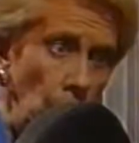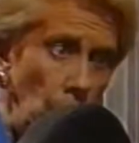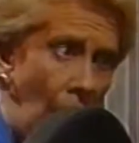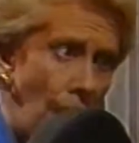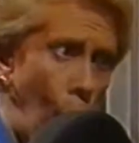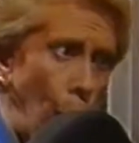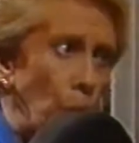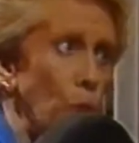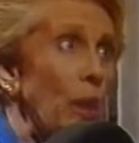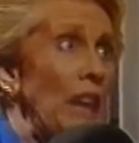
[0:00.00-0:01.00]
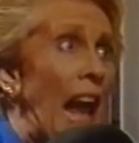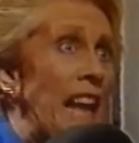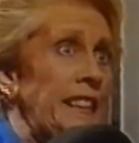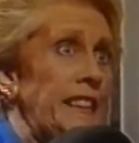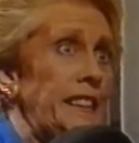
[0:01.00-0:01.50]
I hope you
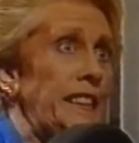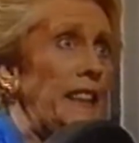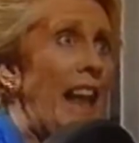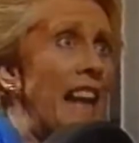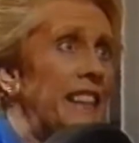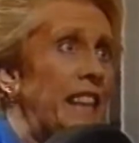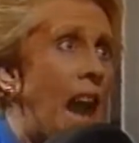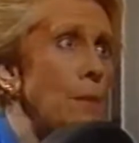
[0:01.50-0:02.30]
realize this is the last time